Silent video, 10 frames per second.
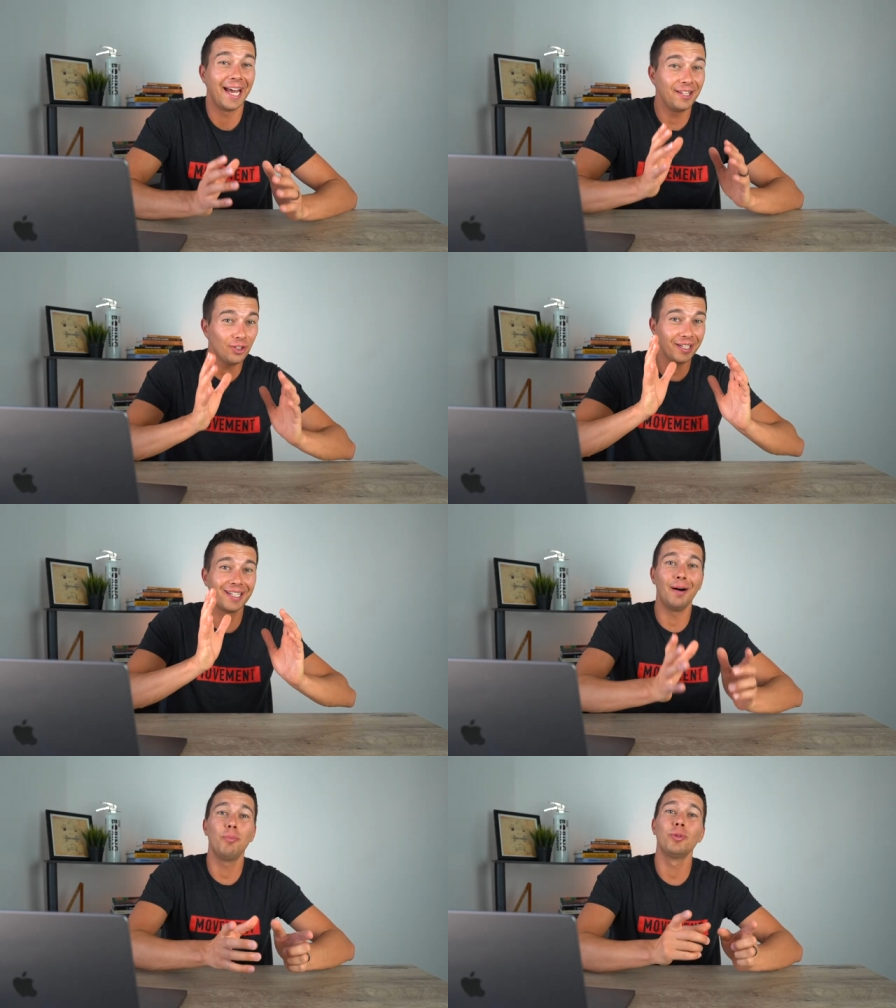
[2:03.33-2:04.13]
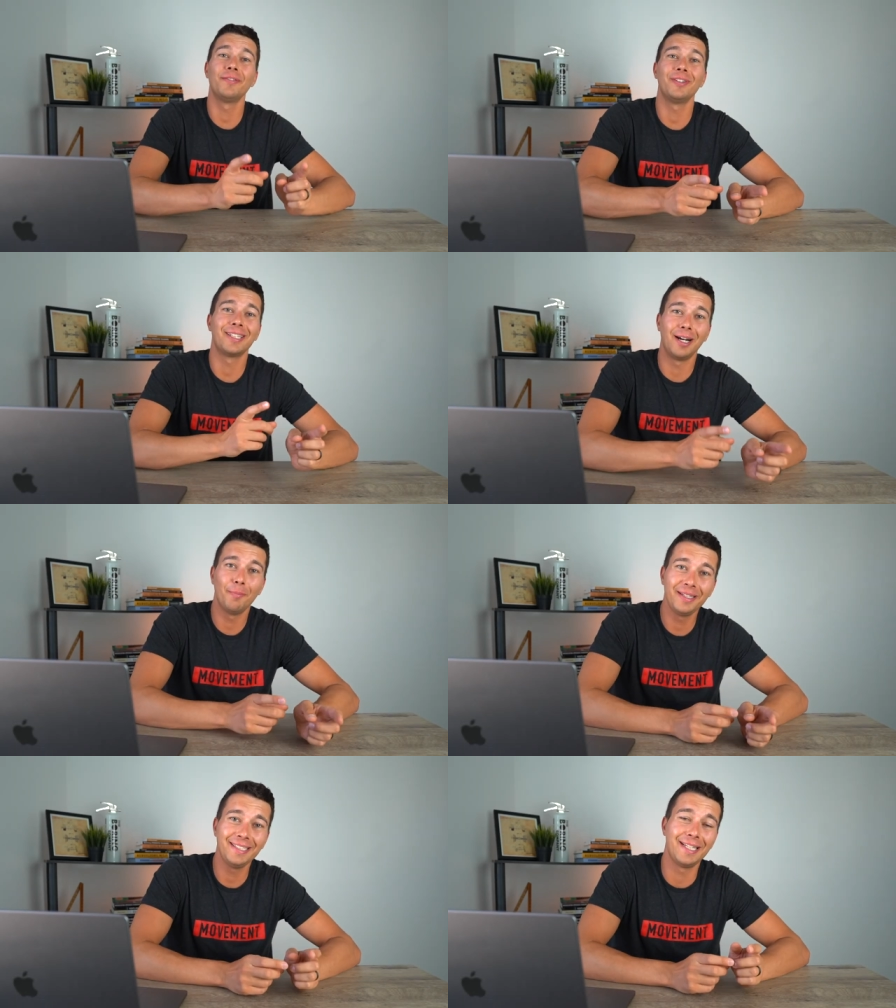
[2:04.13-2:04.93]
And there are a couple different
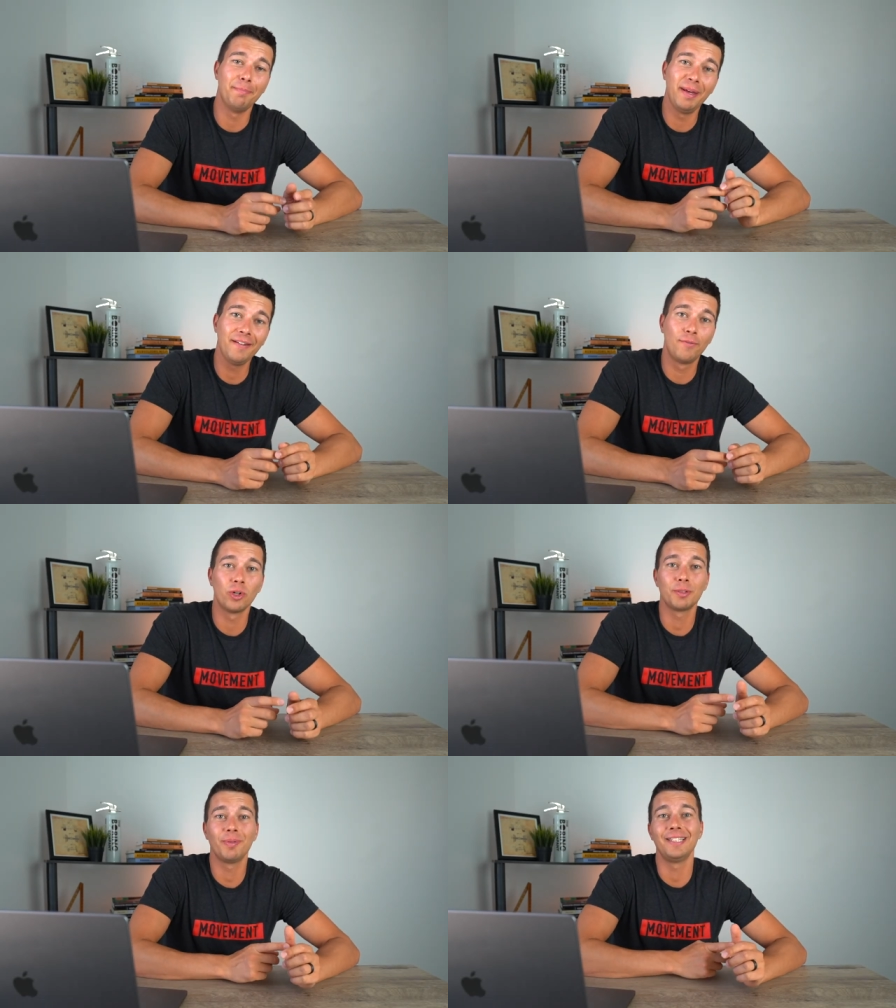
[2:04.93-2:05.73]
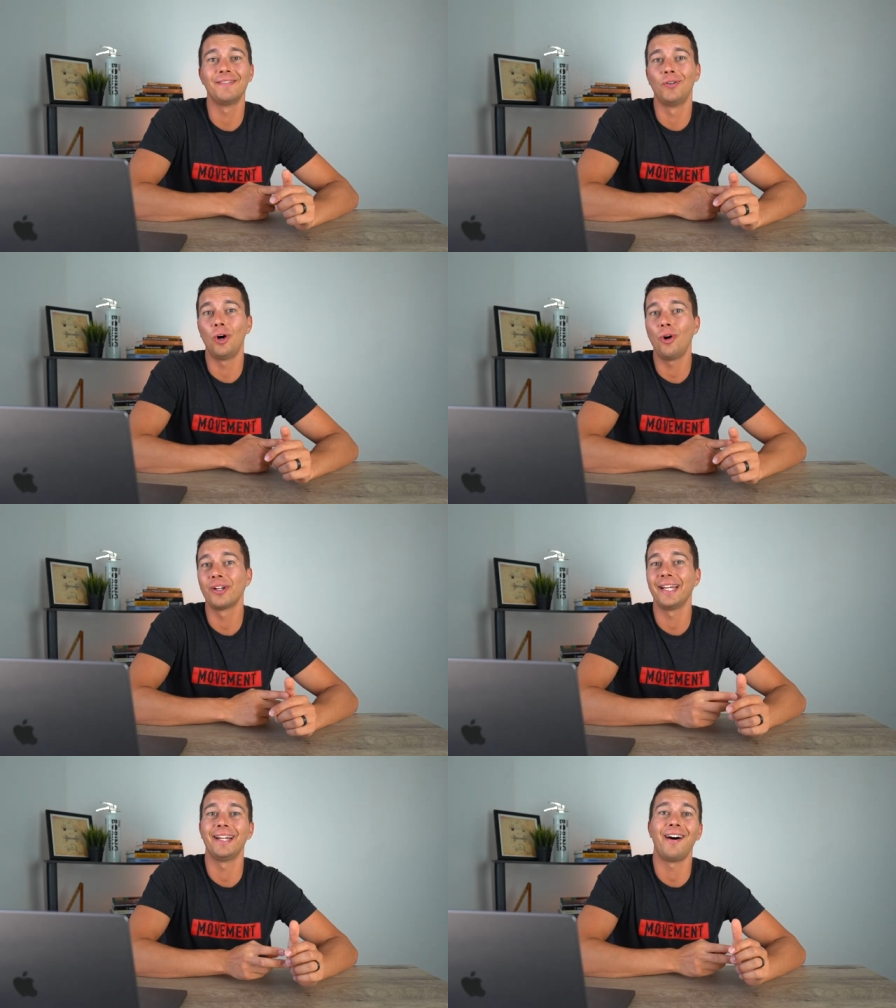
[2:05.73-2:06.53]
companies that make force plates,
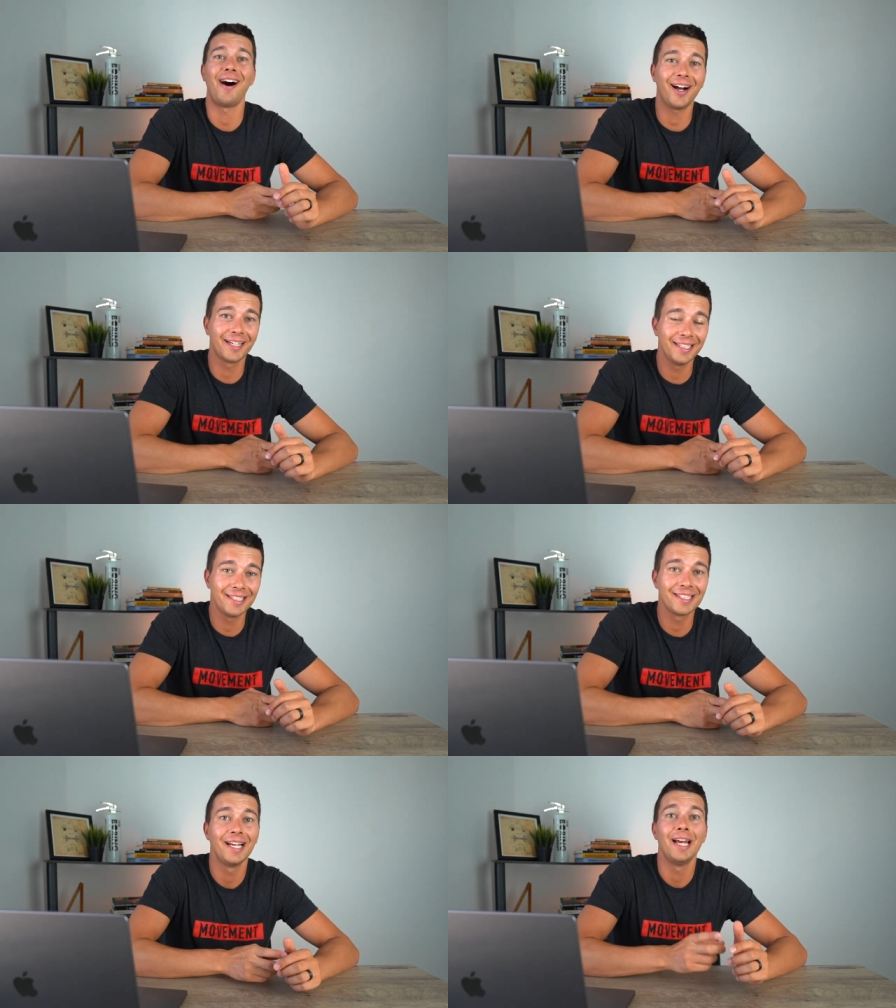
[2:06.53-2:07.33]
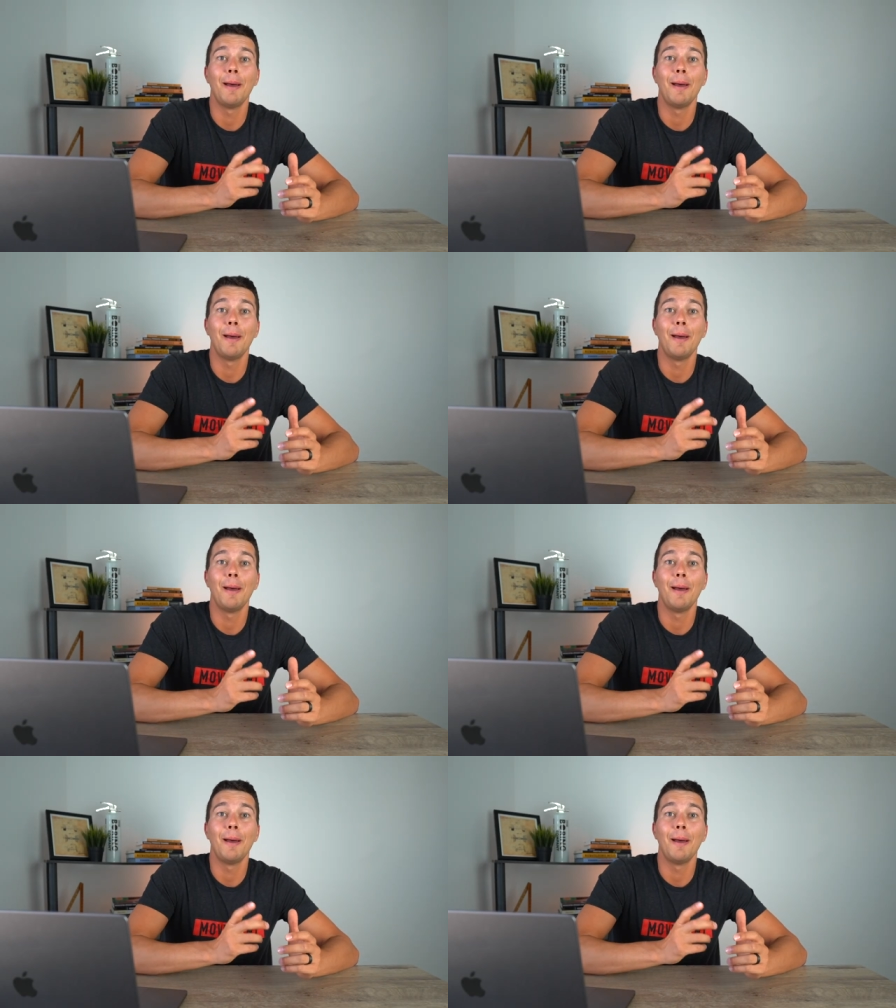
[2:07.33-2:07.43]
VALD and Hawkins.